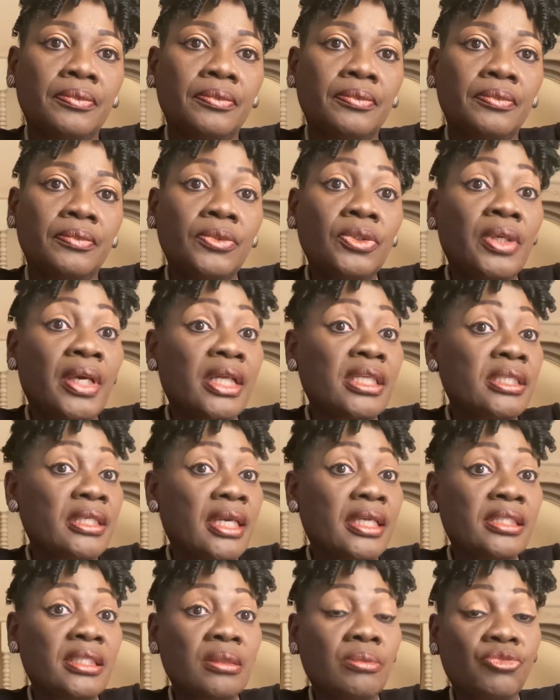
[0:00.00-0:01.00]
You got to
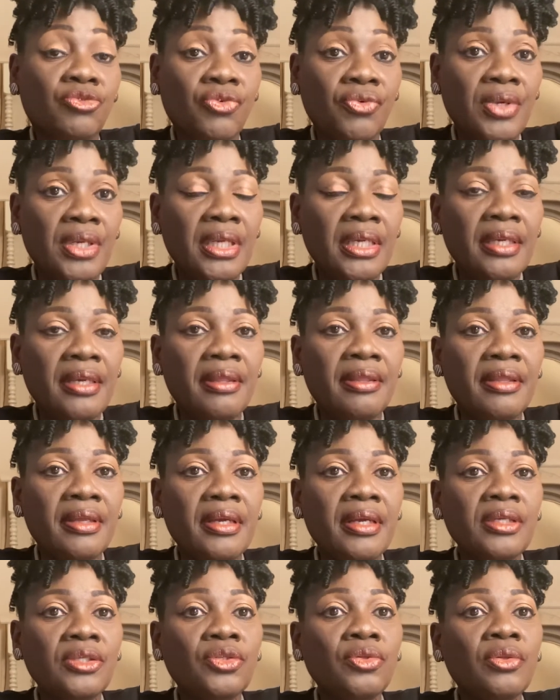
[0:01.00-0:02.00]
get some training in
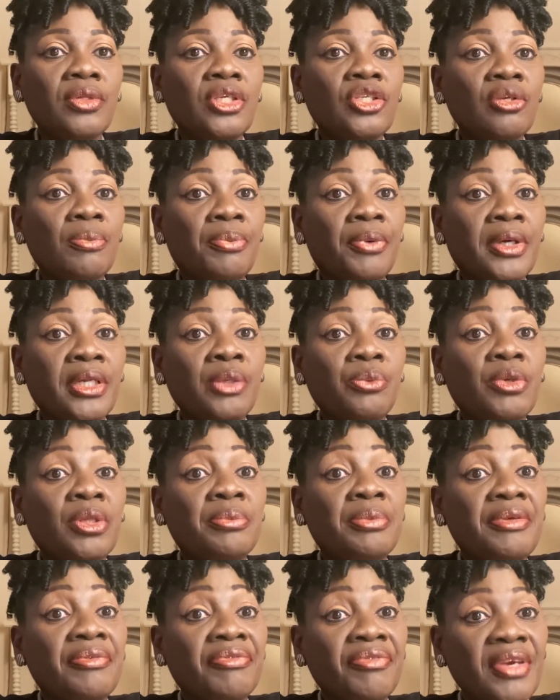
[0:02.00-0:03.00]
there so that your body will
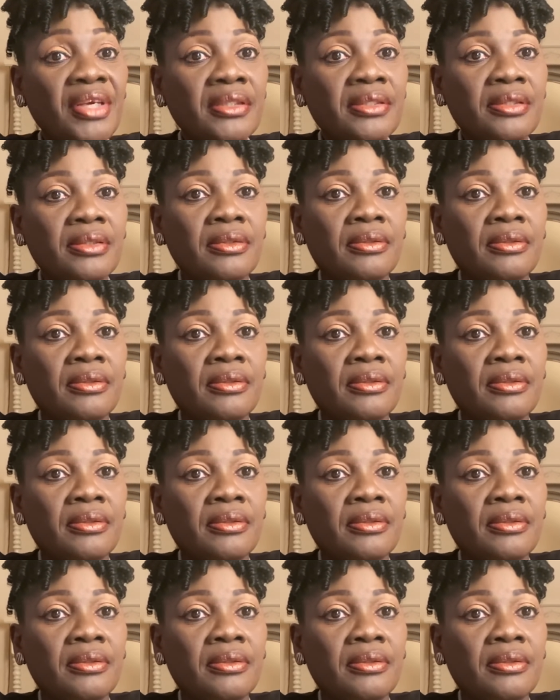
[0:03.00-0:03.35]
be fit.